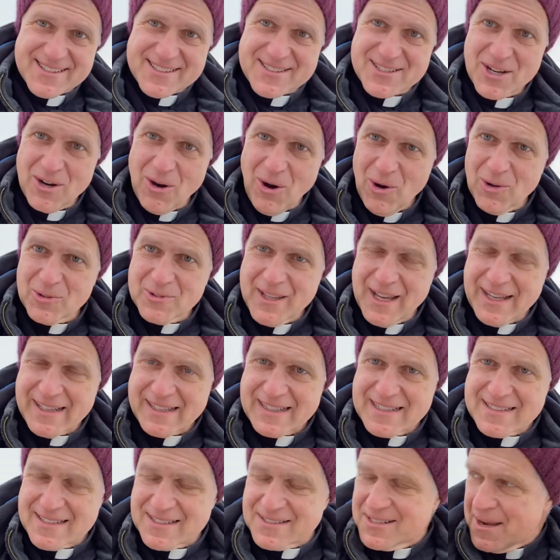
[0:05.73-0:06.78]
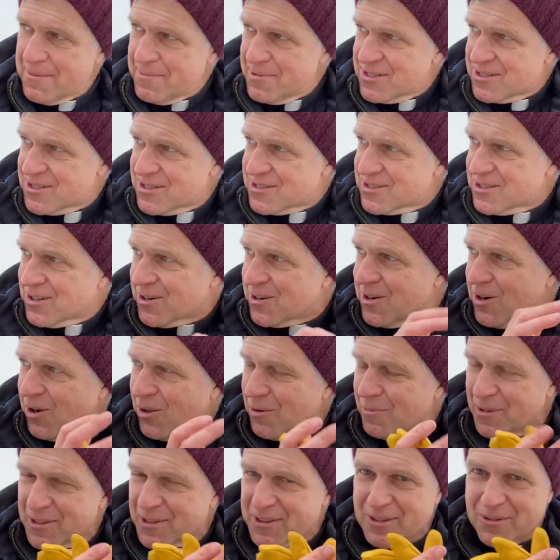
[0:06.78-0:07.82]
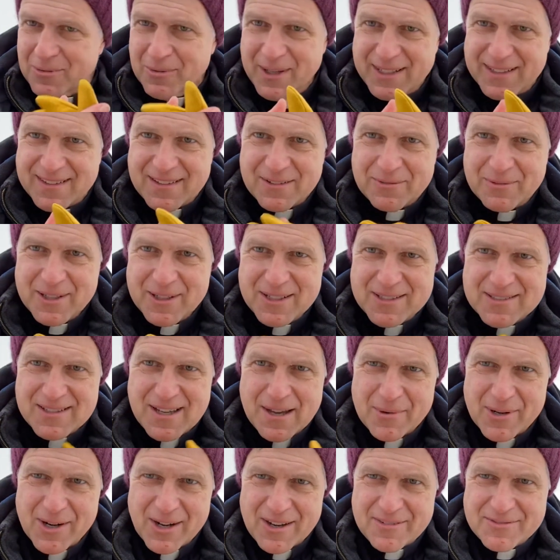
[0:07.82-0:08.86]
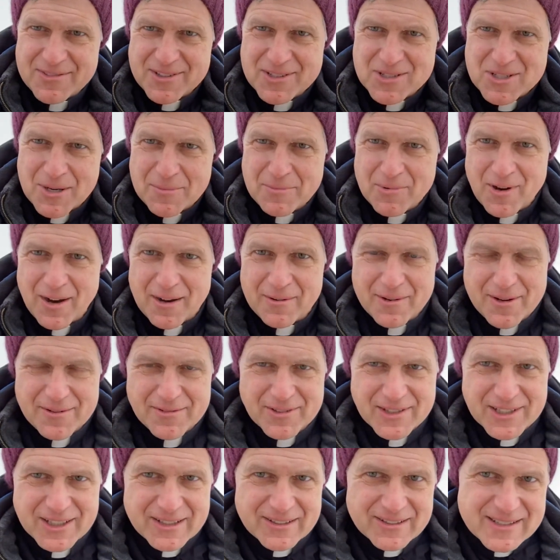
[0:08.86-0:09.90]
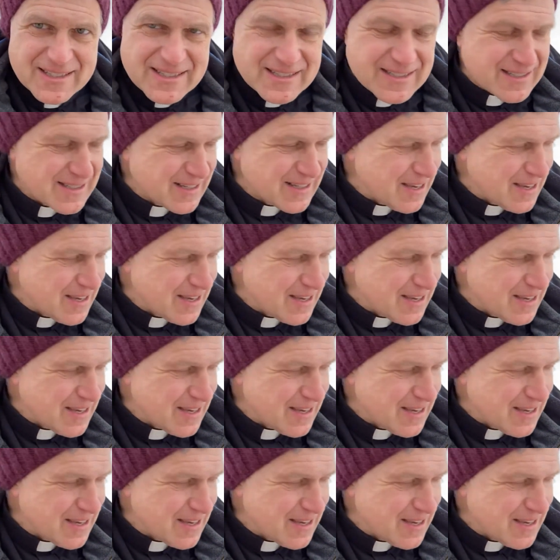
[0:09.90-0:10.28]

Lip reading: cold, not because the temperature's so cold, but the wind's coming off the Chippewa River here. This is